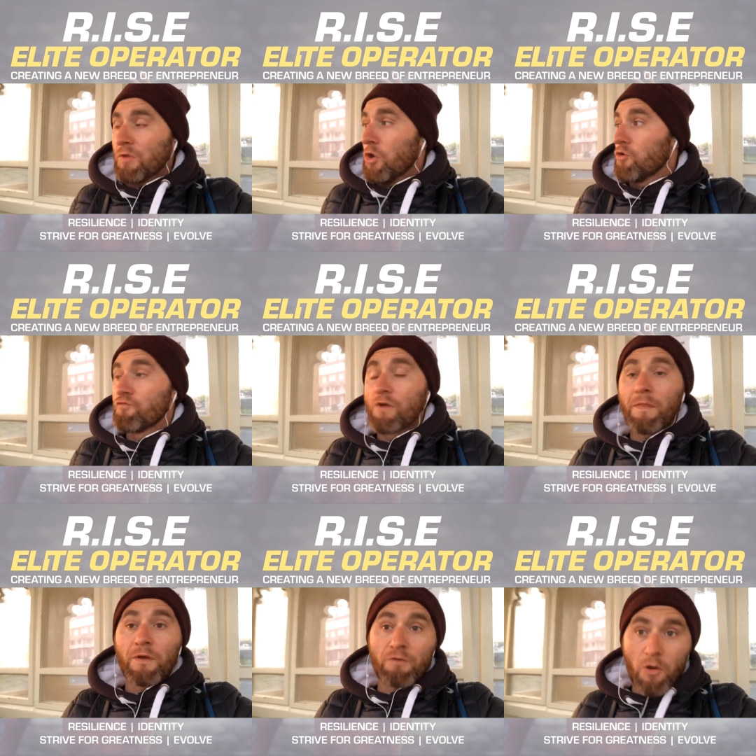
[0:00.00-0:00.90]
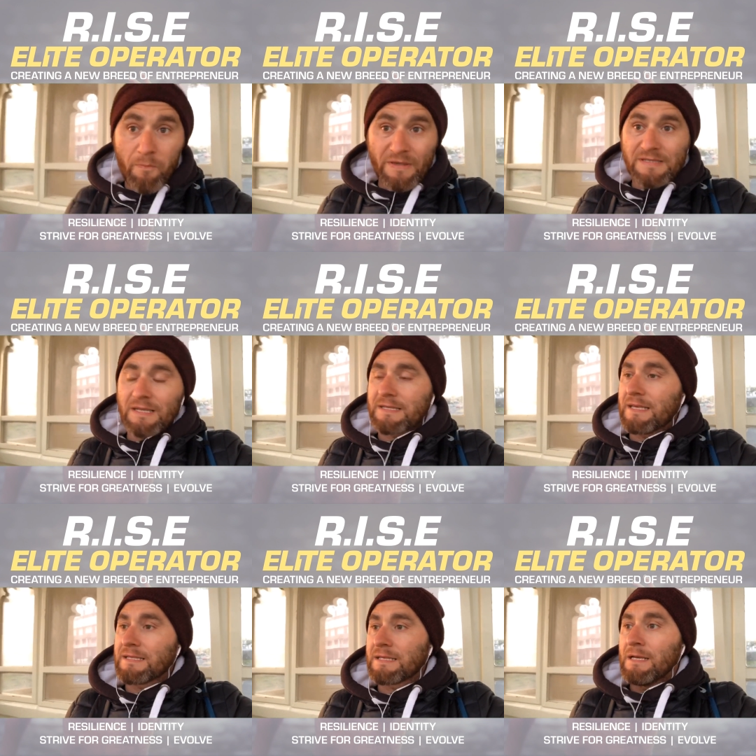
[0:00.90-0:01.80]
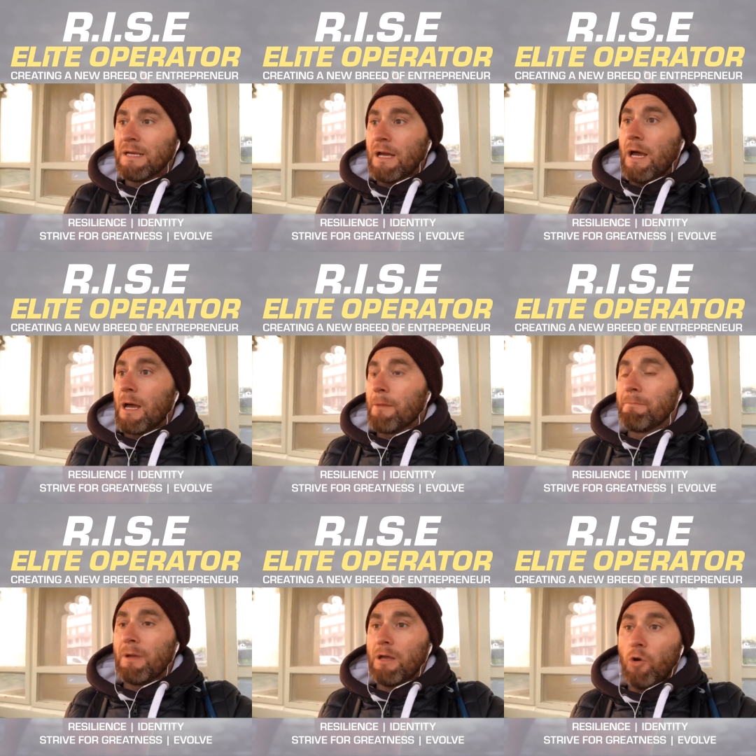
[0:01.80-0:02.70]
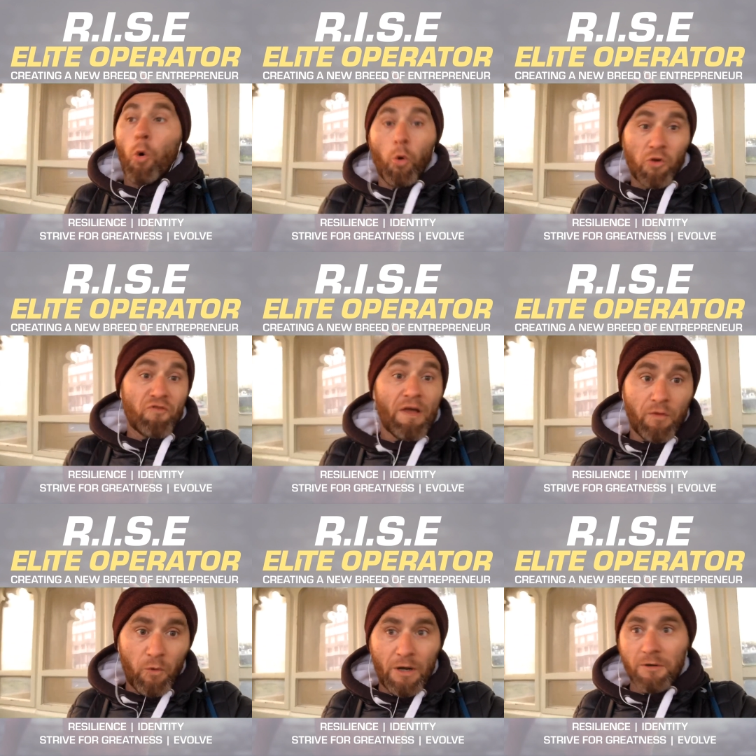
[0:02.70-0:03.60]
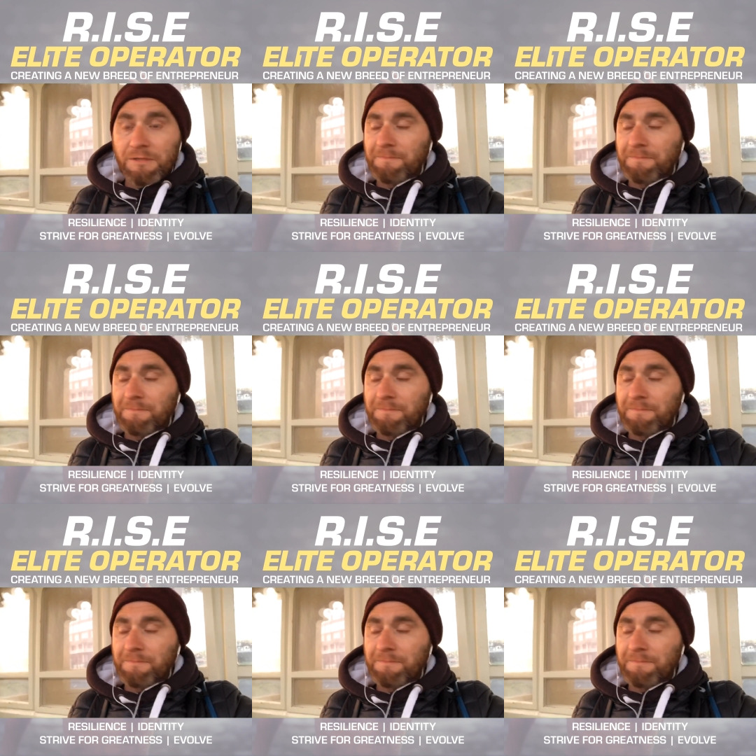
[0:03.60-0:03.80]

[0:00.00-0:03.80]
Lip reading: who run their own businesses all around the world.